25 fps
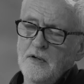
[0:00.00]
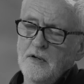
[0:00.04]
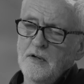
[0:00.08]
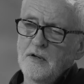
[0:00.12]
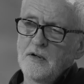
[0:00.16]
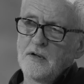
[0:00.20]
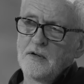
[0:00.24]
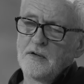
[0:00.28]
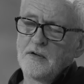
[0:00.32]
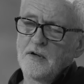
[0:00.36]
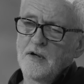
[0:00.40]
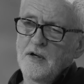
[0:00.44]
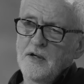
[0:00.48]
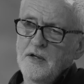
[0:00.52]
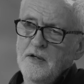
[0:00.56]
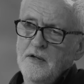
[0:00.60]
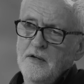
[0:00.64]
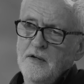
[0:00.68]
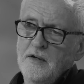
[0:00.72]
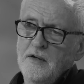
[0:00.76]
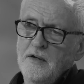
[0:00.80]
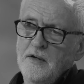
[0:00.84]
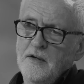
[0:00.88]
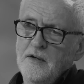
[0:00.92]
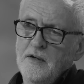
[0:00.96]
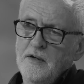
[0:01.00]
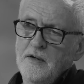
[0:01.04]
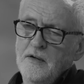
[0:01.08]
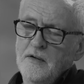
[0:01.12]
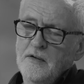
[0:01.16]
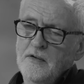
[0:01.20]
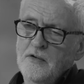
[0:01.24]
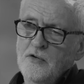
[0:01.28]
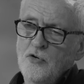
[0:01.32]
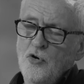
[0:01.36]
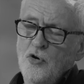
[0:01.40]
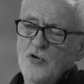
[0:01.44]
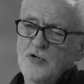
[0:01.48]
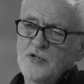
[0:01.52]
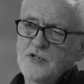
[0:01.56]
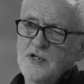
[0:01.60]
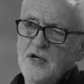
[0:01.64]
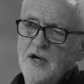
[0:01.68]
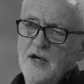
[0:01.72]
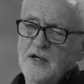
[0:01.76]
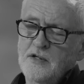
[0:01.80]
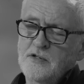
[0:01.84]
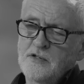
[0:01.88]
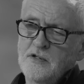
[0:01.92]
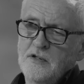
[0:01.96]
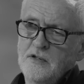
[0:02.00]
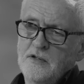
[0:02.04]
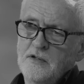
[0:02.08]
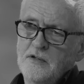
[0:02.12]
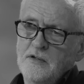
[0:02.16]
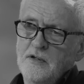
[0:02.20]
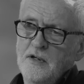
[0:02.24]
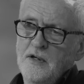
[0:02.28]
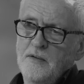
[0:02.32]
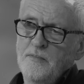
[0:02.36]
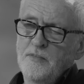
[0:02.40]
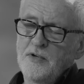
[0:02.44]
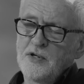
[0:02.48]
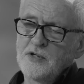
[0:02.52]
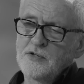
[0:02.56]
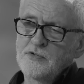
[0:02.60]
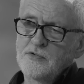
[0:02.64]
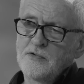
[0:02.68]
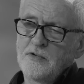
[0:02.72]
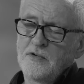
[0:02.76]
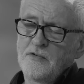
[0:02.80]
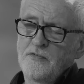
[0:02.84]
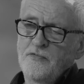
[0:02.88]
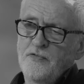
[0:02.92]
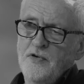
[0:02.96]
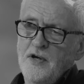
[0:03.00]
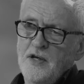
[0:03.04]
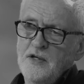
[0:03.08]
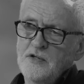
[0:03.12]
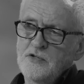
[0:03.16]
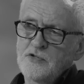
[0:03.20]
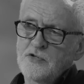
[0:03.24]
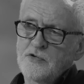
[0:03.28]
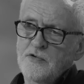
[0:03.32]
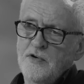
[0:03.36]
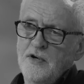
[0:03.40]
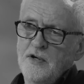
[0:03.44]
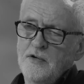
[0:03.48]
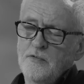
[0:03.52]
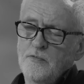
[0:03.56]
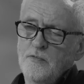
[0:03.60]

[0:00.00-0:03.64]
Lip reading: And I contacted the Ministry of Defence straight